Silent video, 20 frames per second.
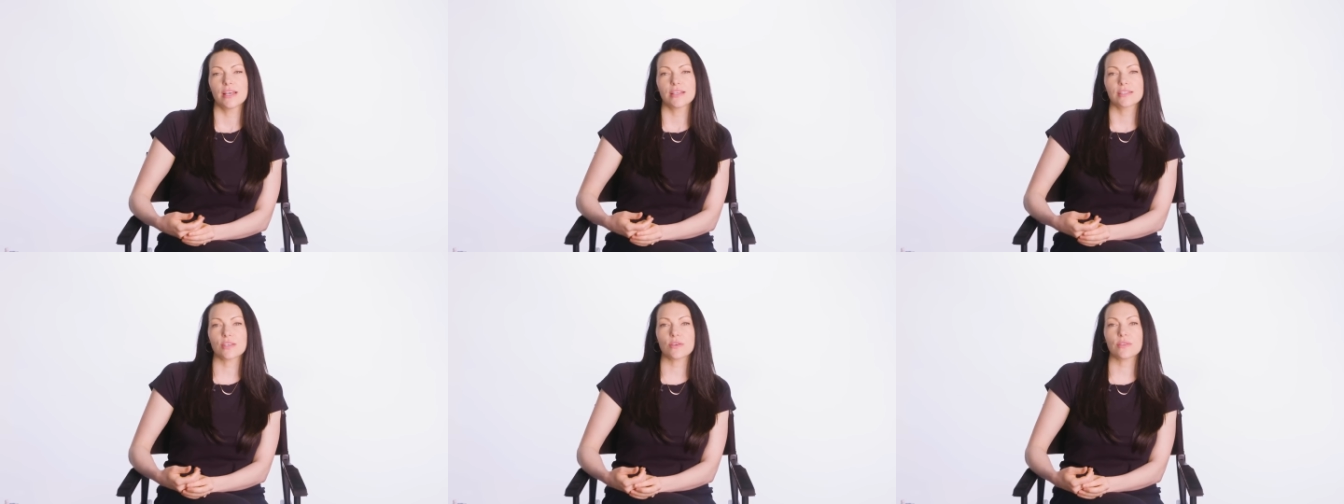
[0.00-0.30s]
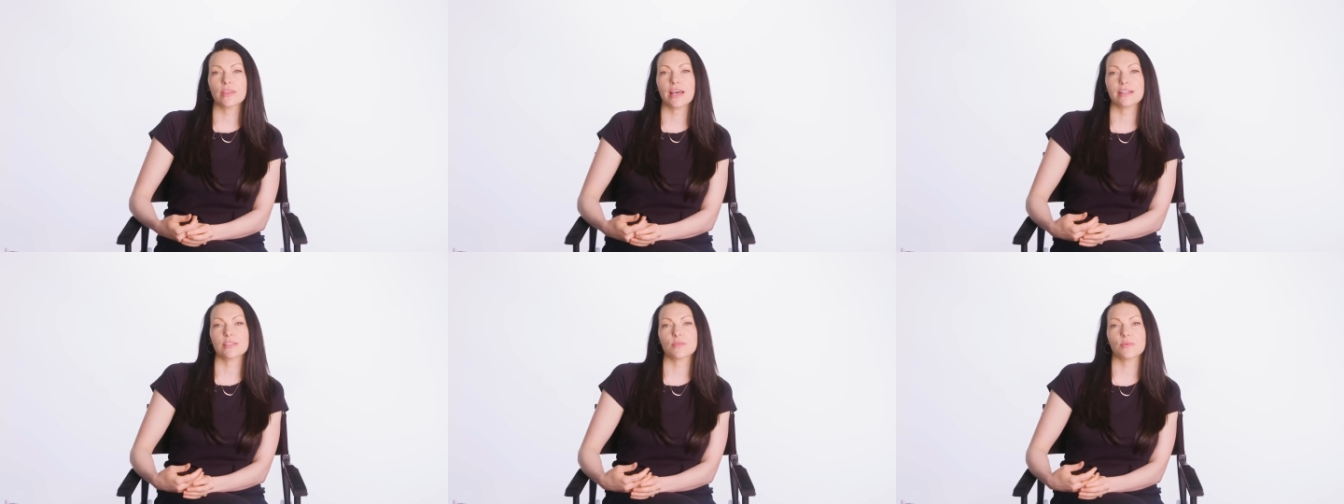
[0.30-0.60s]

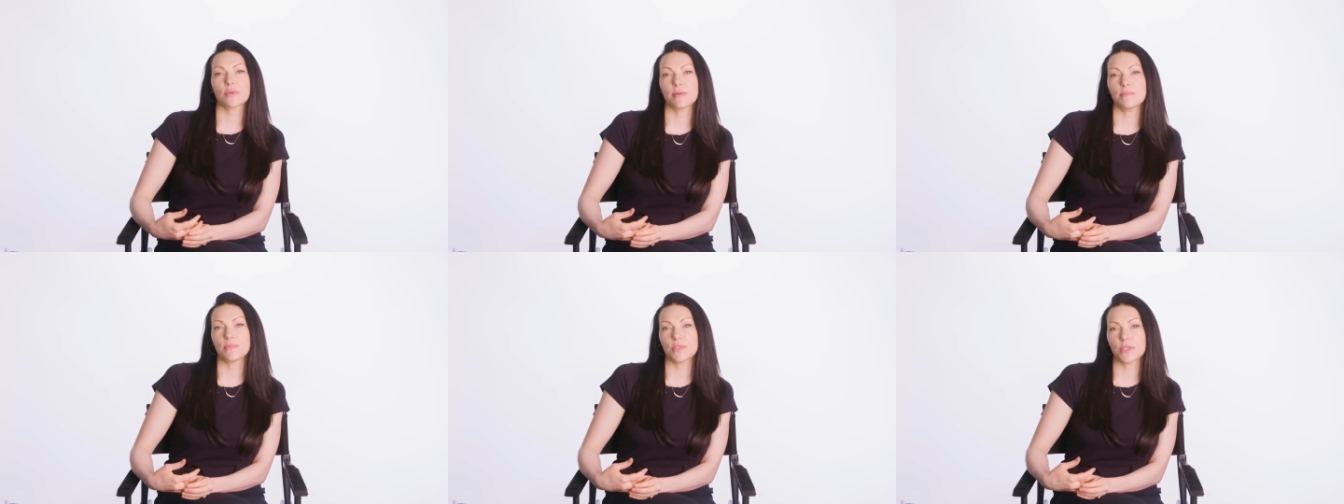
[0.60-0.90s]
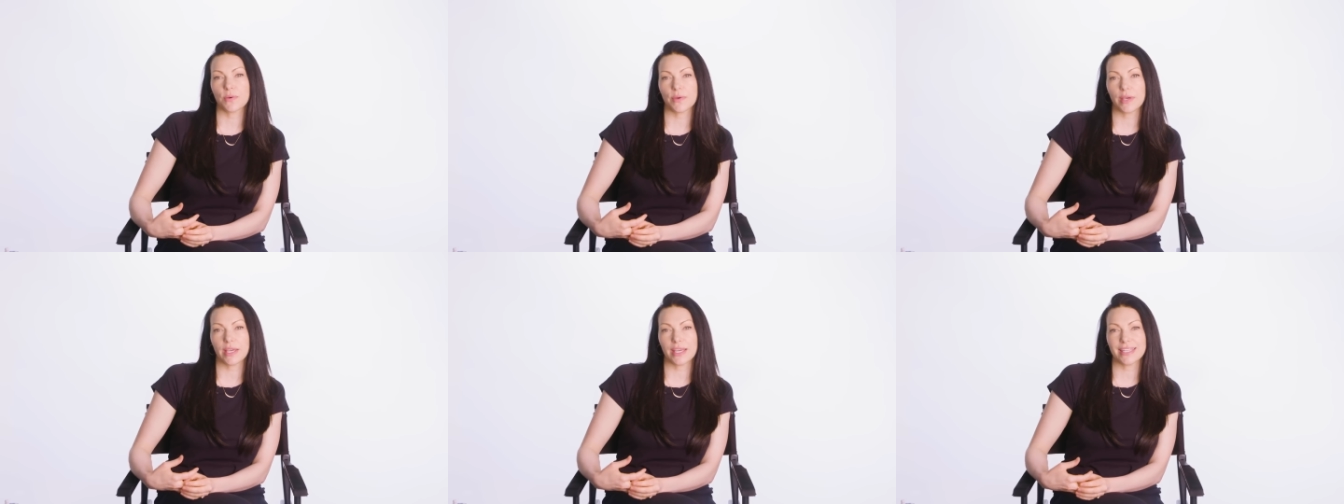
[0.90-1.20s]
So that's what I'm
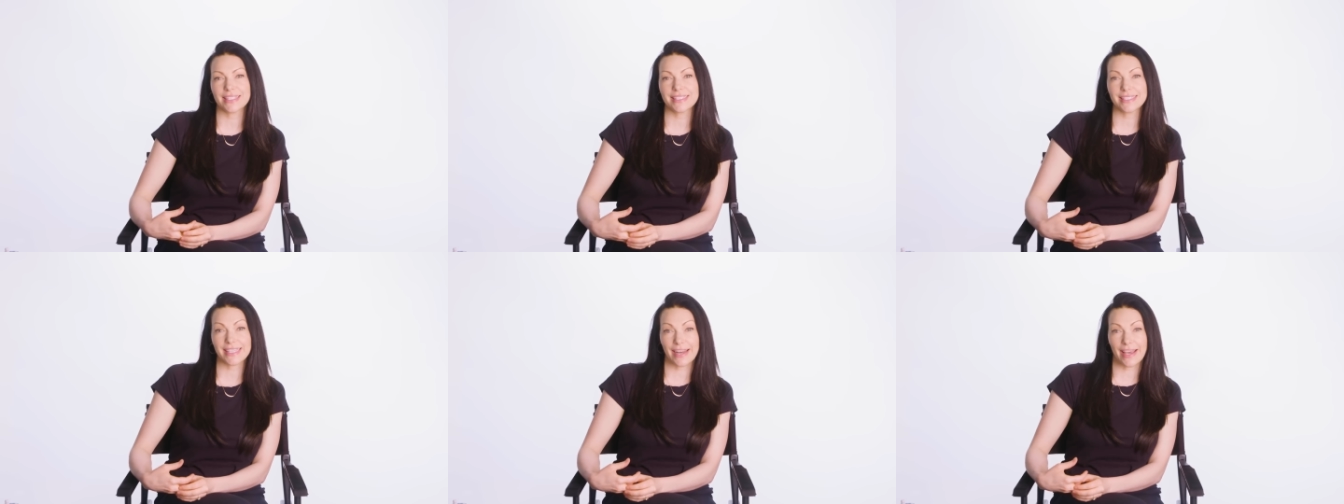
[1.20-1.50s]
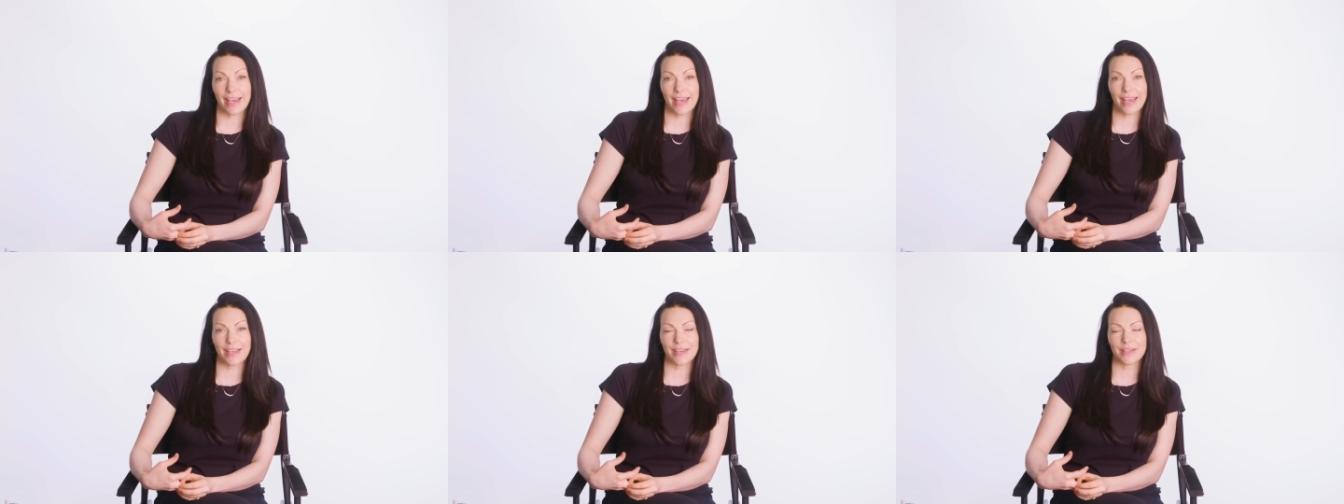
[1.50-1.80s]
doing
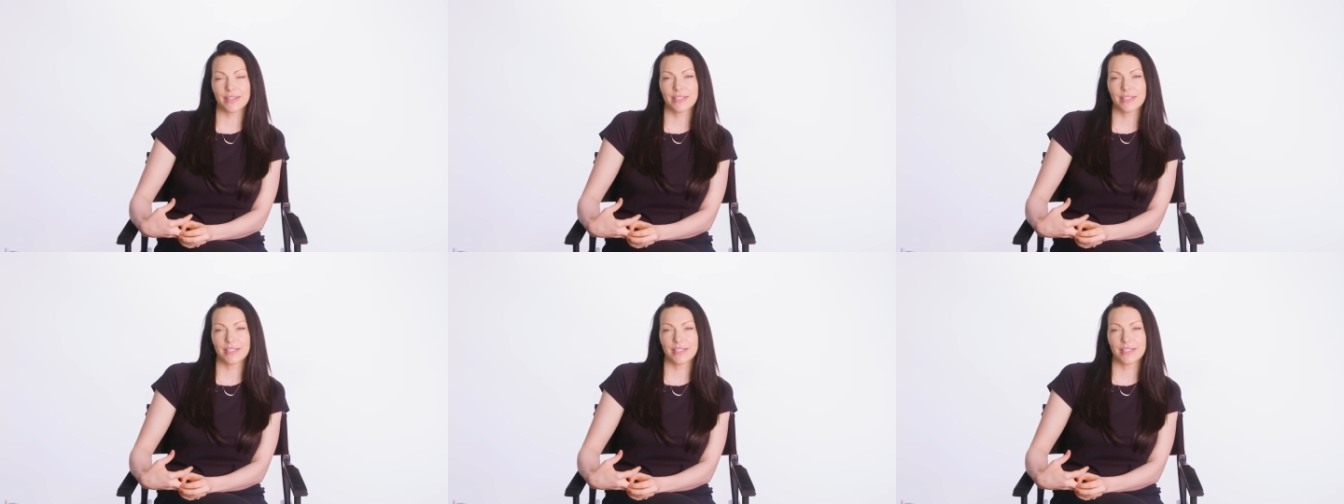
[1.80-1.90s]
today.